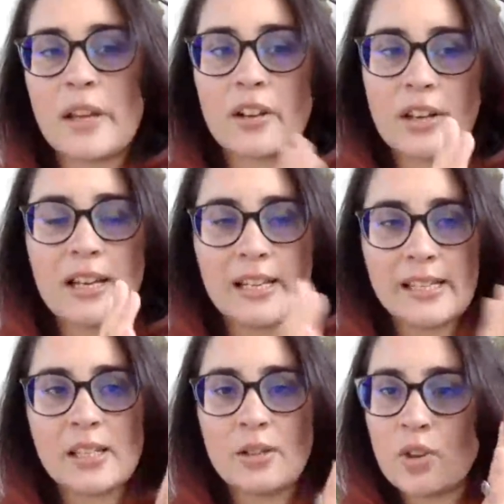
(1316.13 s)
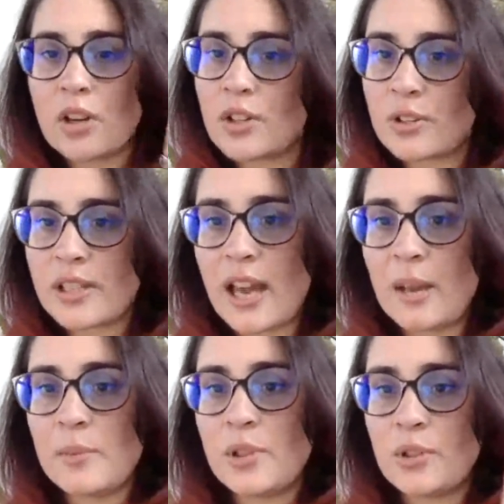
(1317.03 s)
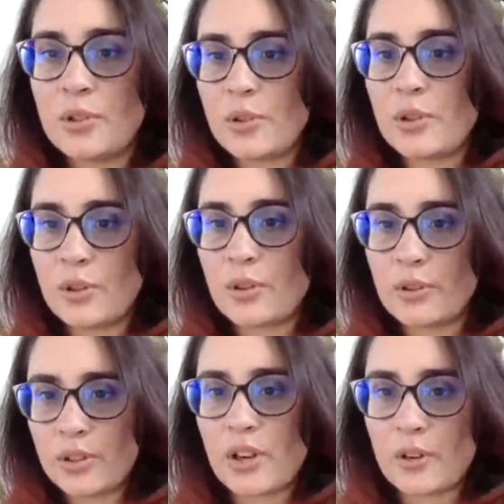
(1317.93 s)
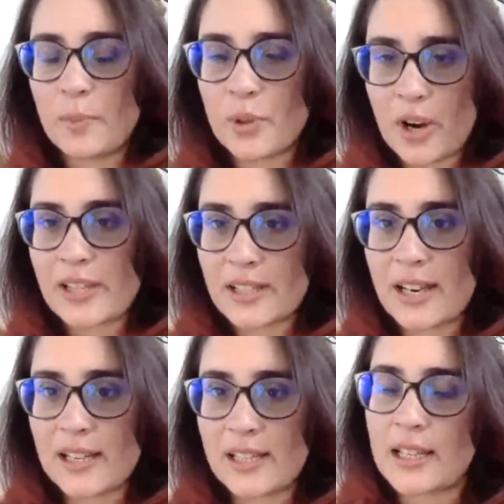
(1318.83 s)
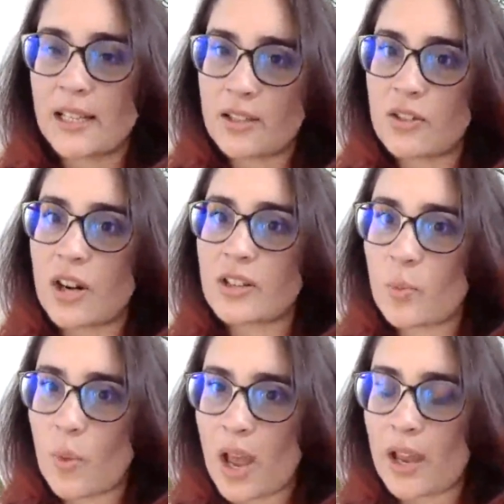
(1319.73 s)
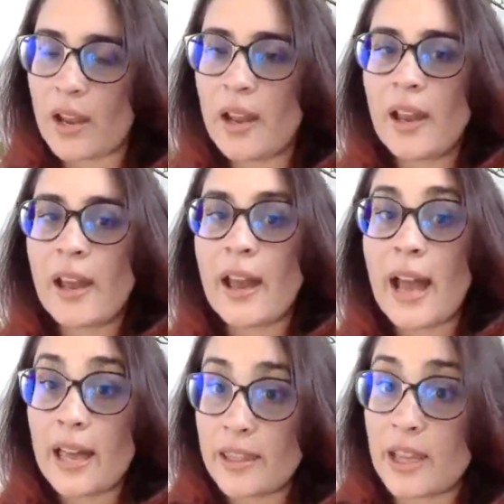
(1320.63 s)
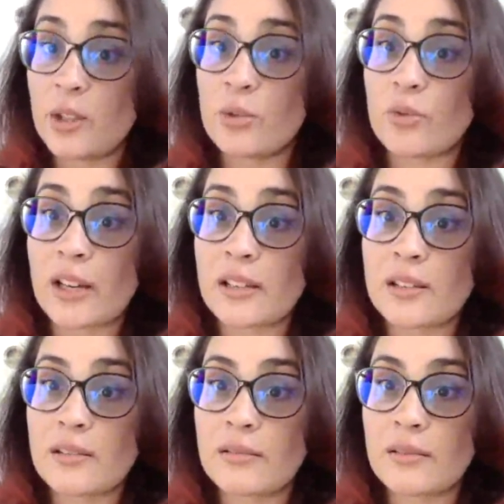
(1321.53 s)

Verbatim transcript: So I'm like, okay, Lizzie, you've got your time to do your, you know, procrastinating in a structured way. And then you write.